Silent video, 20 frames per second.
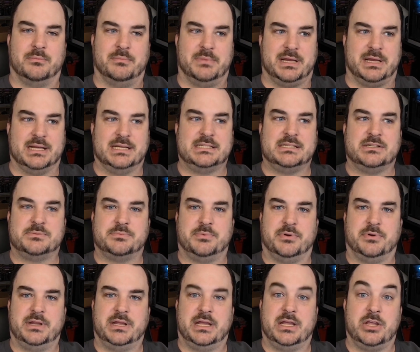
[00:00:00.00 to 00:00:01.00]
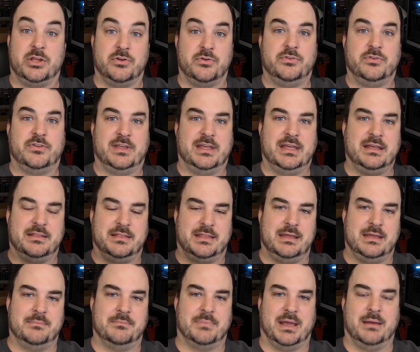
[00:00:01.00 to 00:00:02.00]
And because I was printing it using
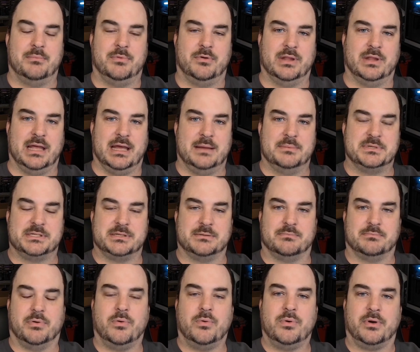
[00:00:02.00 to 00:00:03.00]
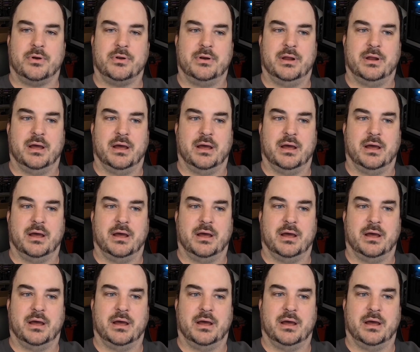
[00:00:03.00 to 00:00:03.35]
the Bambu Labs support,